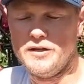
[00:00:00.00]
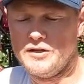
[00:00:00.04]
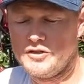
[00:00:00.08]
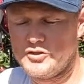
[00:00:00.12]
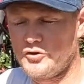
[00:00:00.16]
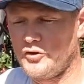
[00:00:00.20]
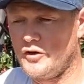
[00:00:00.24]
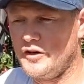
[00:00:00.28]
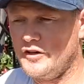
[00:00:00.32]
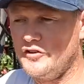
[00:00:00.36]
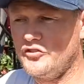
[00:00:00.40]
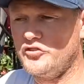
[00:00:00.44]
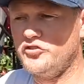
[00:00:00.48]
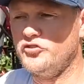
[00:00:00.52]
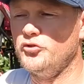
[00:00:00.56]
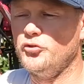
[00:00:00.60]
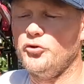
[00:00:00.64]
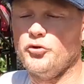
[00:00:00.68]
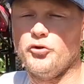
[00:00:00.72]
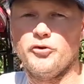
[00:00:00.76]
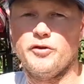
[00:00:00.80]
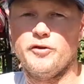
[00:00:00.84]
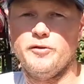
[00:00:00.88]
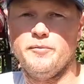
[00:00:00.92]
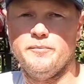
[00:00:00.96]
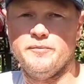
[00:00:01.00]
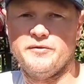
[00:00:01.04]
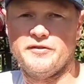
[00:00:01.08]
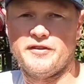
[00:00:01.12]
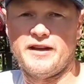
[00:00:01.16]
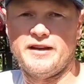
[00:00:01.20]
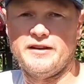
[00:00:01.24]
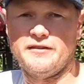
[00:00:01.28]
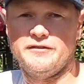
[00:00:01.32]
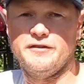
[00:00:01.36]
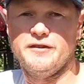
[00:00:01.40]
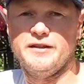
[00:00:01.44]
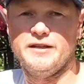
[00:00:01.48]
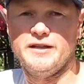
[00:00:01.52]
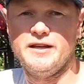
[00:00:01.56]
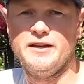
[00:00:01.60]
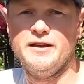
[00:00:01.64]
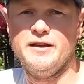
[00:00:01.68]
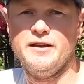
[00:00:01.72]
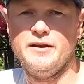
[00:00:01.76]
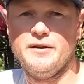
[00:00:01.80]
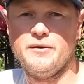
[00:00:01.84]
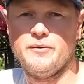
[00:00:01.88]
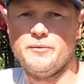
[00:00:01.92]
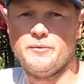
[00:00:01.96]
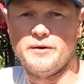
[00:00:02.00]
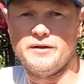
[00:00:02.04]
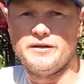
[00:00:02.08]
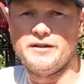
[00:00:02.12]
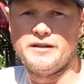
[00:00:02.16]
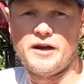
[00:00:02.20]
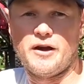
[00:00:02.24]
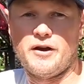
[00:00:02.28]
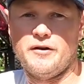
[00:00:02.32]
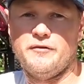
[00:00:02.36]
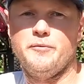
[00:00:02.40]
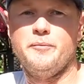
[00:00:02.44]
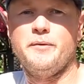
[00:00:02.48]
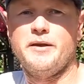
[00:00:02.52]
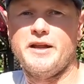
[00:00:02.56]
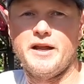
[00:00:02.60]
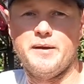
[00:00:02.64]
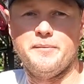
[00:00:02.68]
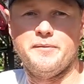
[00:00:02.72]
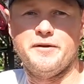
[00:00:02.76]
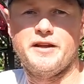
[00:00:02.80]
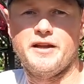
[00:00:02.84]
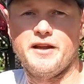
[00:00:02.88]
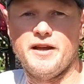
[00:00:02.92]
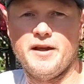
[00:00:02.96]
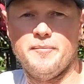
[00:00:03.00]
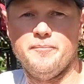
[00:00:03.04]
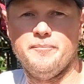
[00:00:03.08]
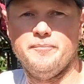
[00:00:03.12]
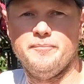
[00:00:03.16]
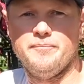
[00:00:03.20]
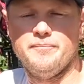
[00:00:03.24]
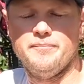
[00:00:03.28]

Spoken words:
trying to store them safely when going from camp to camp.